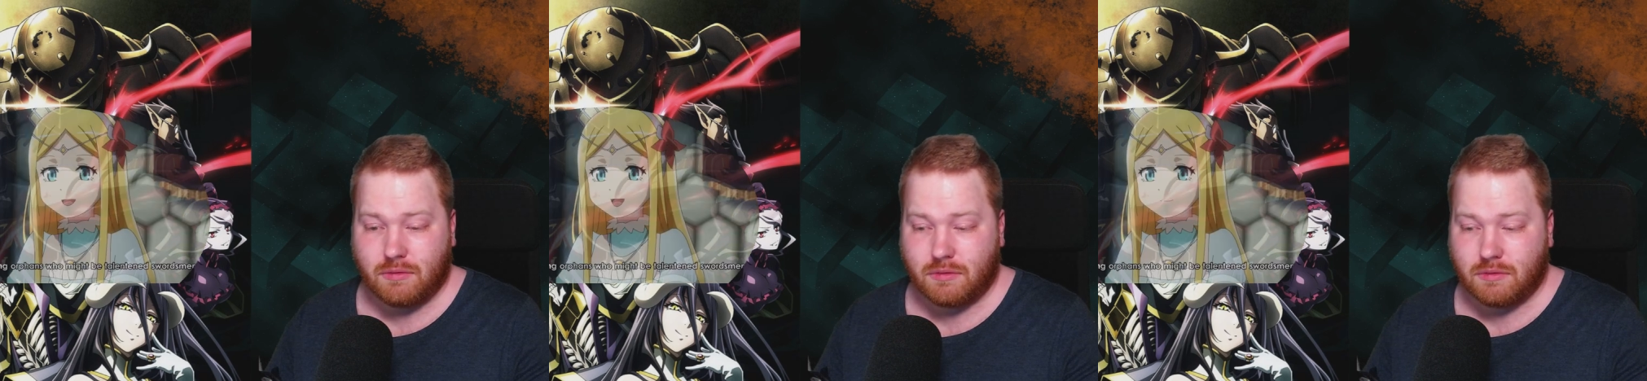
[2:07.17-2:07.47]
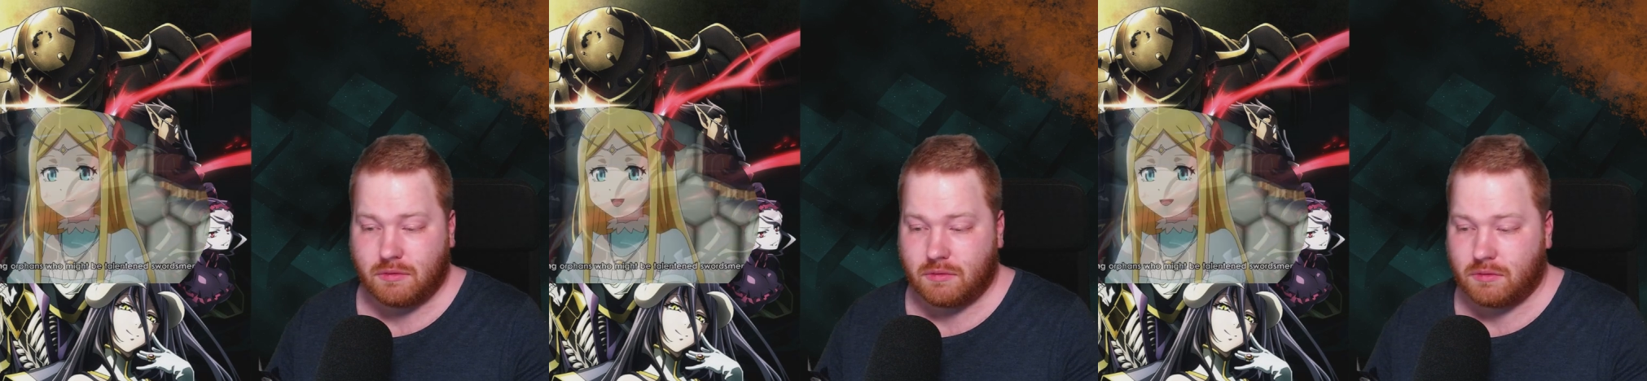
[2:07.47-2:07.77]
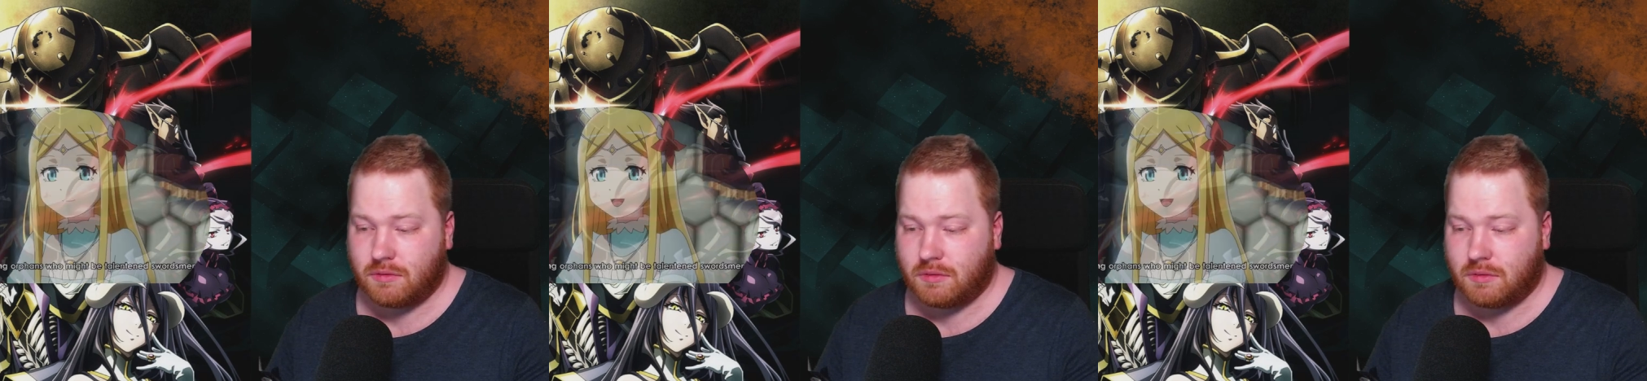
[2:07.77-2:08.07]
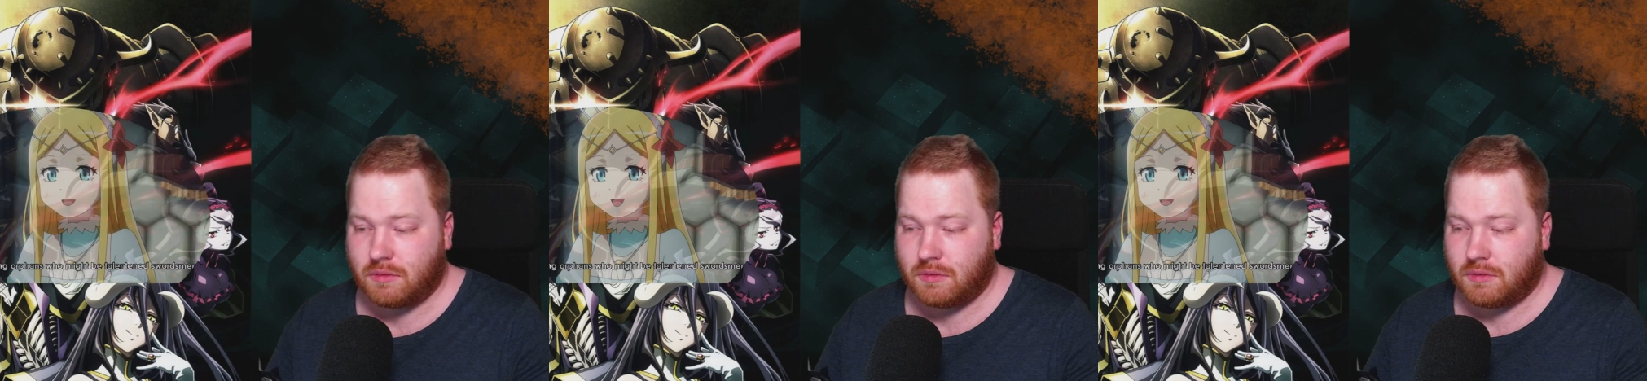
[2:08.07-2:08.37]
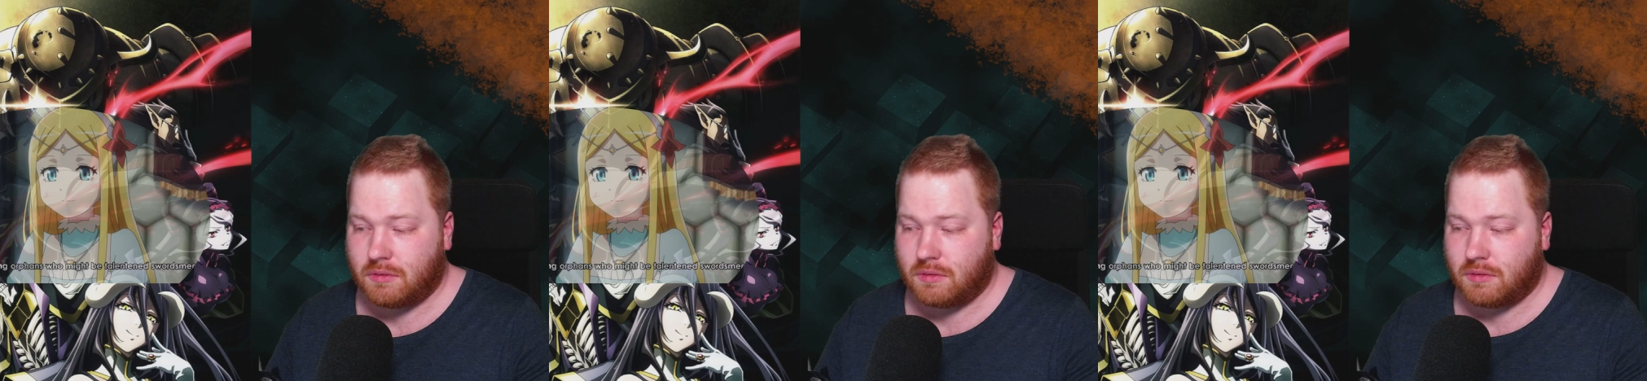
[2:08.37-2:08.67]

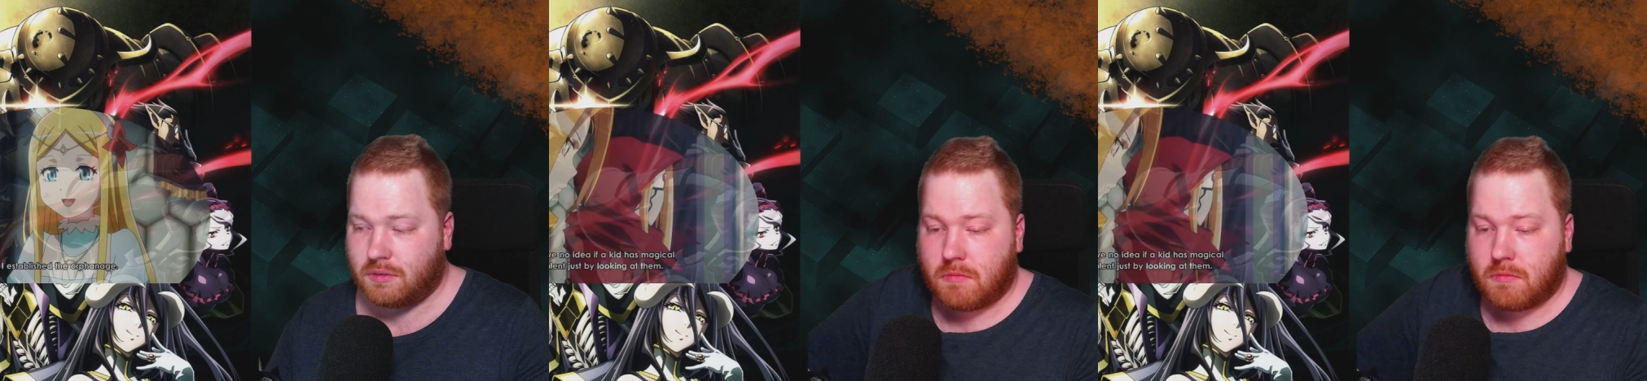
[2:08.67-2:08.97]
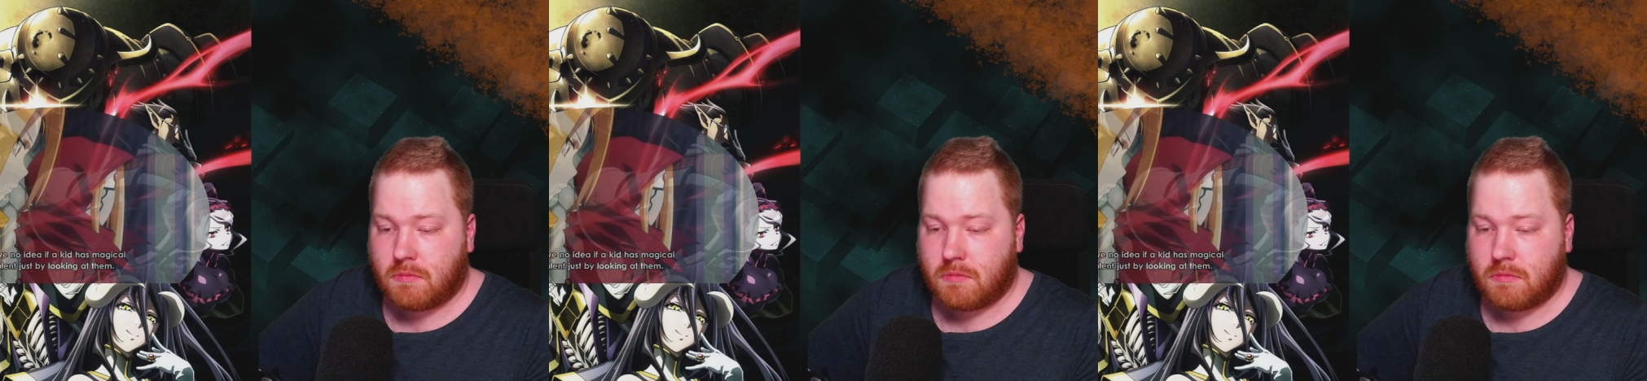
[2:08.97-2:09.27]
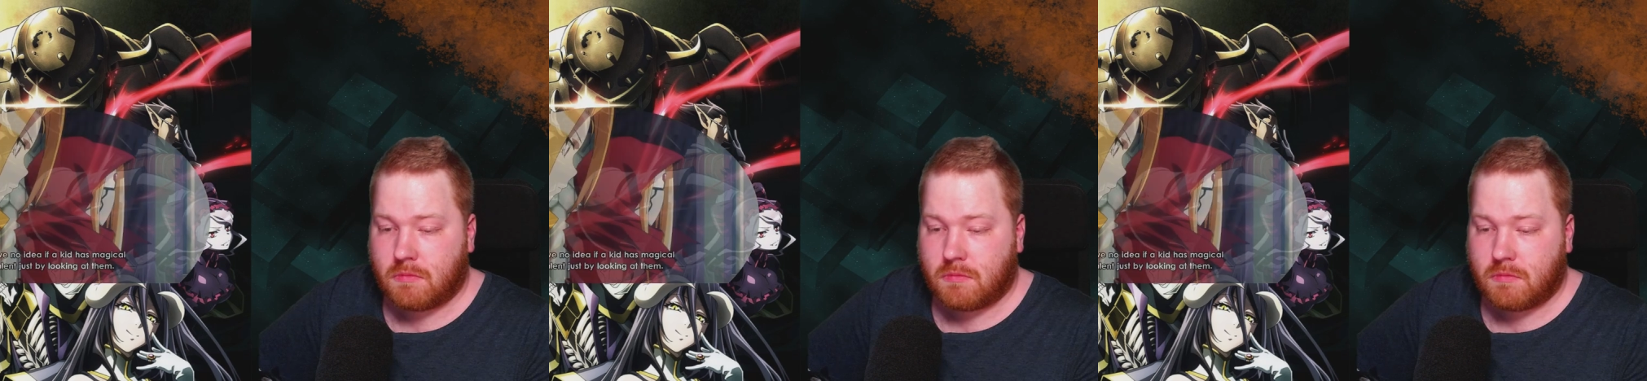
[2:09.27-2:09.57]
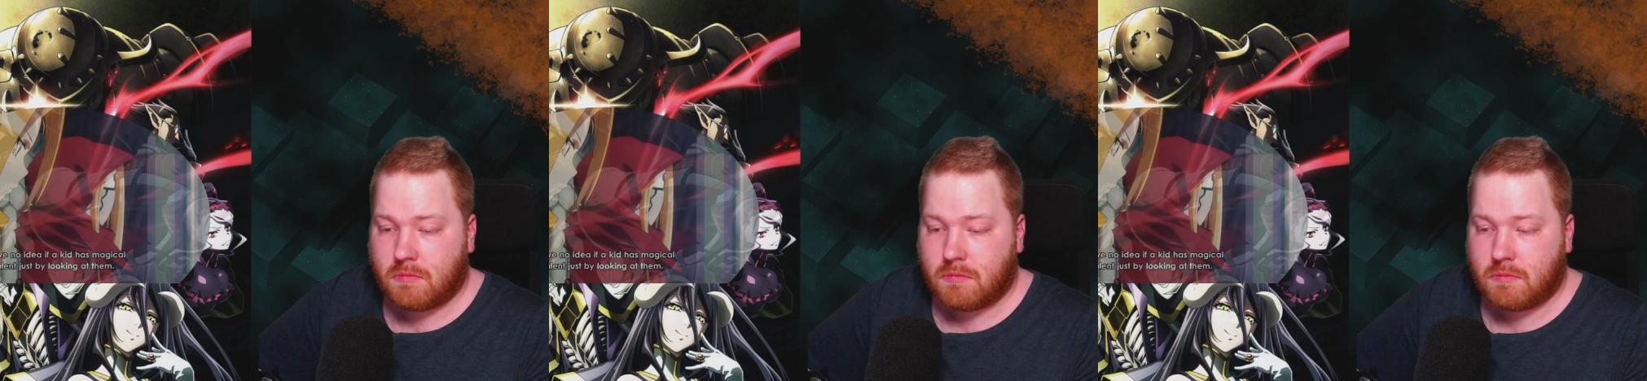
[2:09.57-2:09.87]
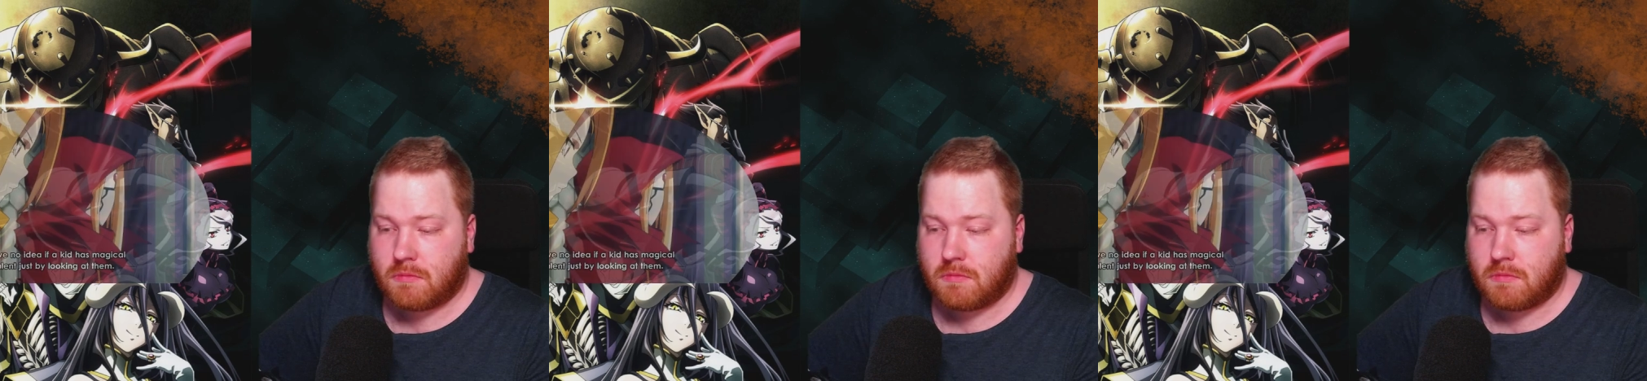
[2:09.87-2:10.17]

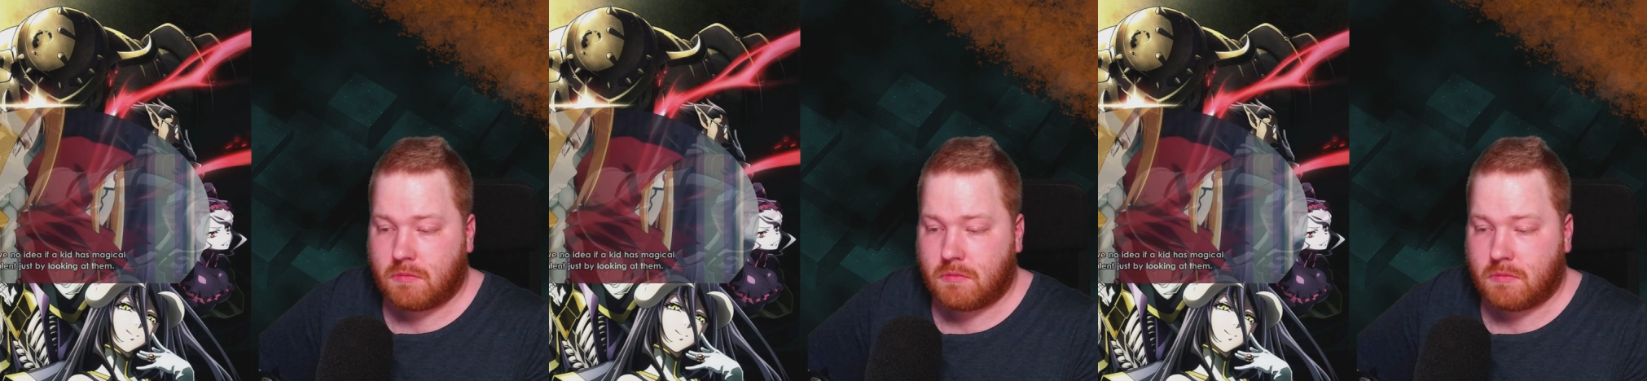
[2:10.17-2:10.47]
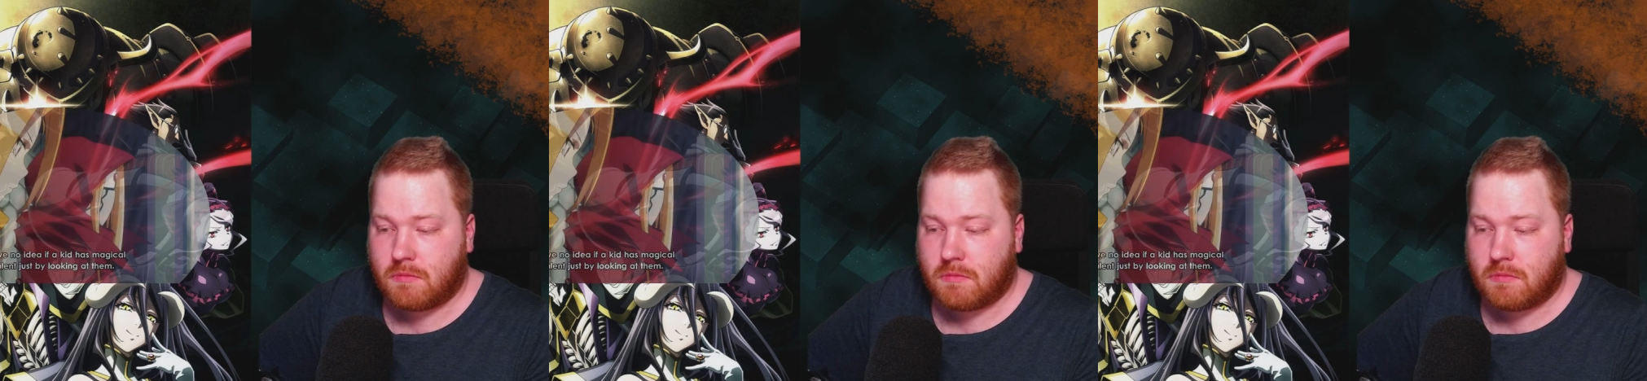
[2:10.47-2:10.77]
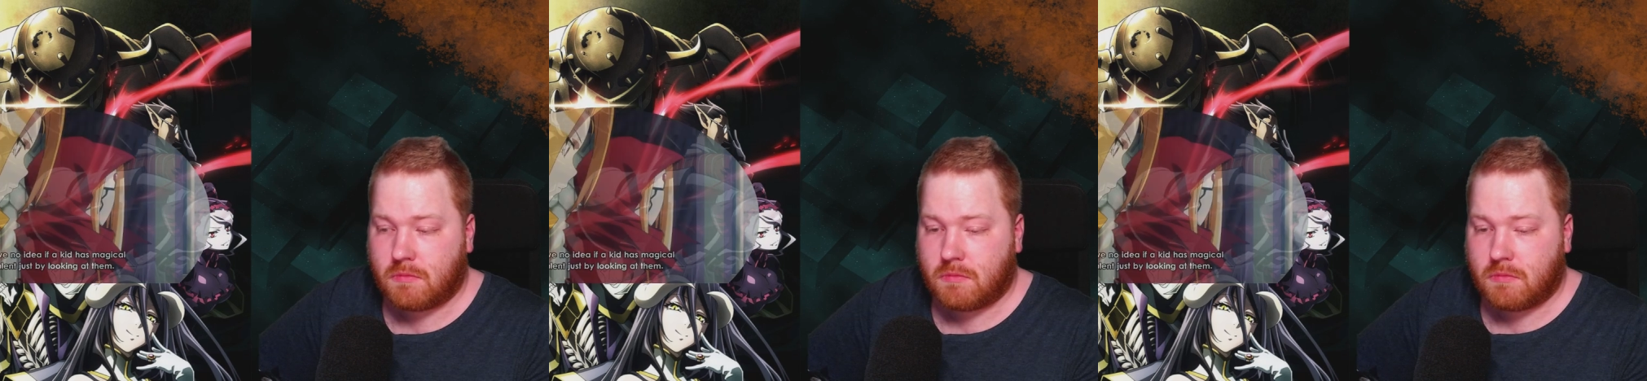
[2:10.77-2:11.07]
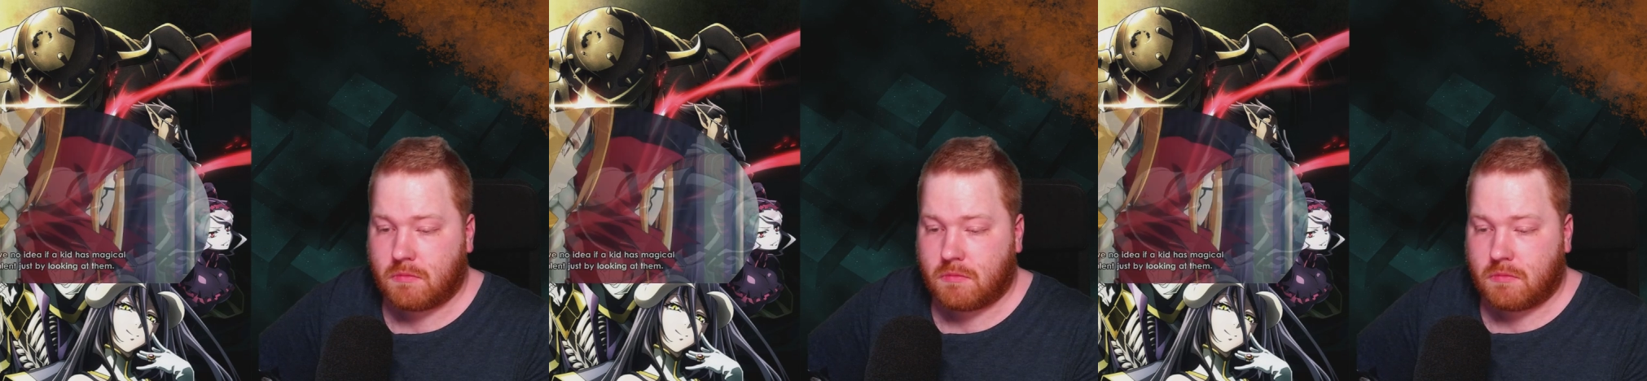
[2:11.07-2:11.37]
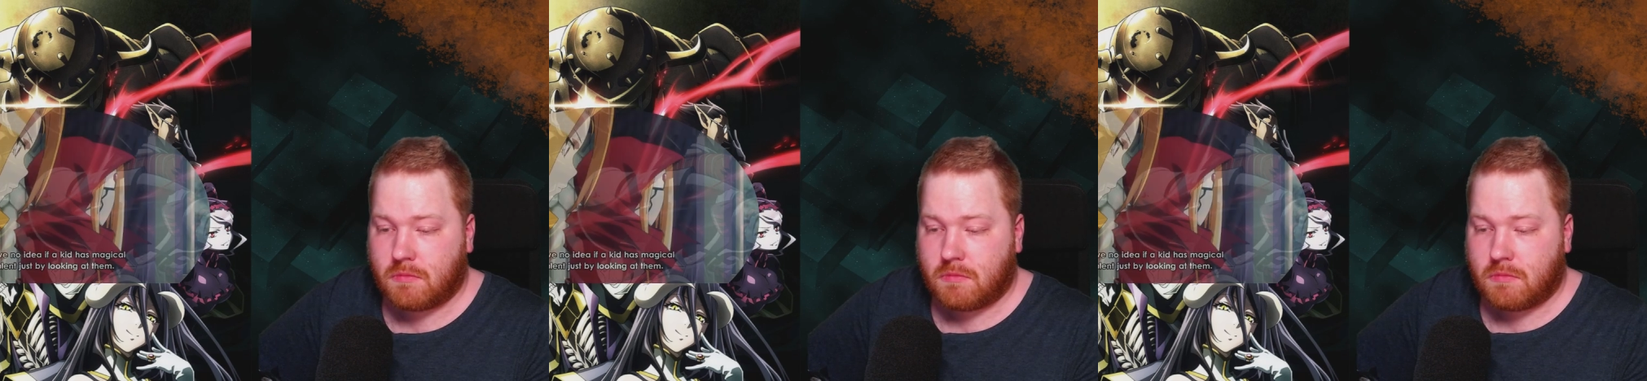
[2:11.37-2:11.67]

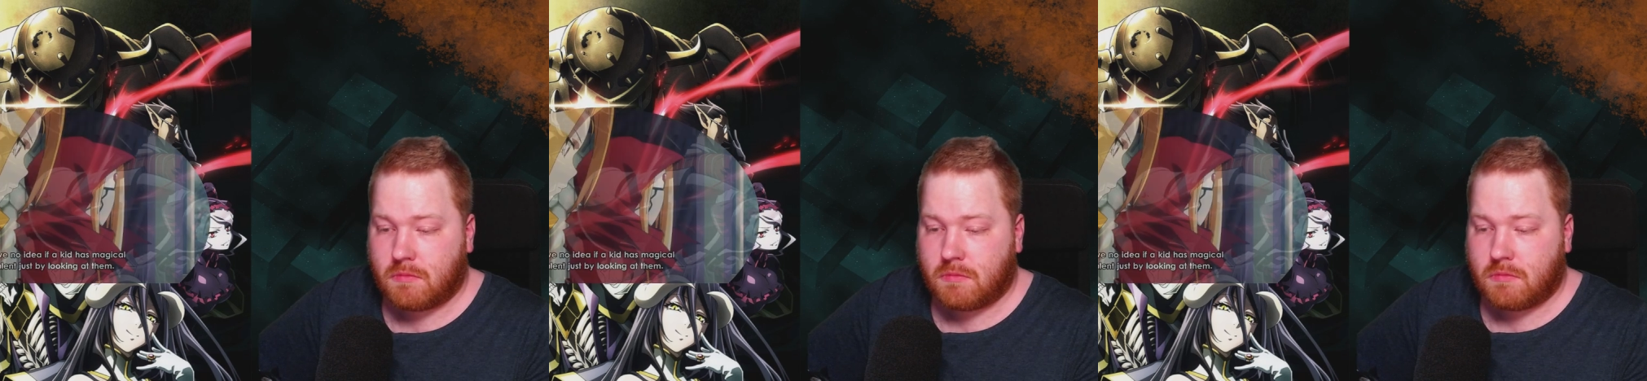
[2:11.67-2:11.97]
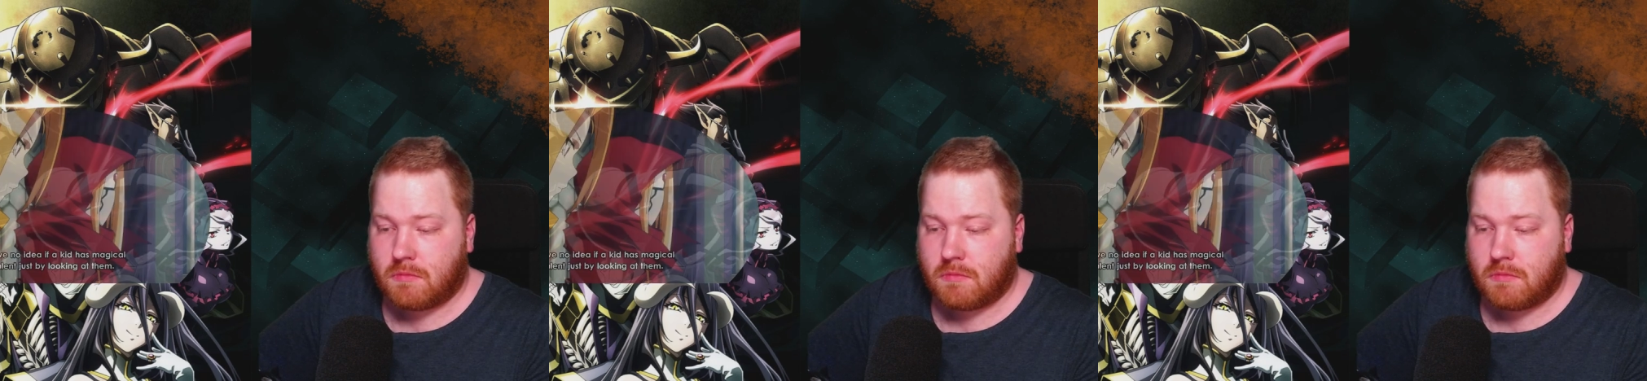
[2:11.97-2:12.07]
Nobody speaks.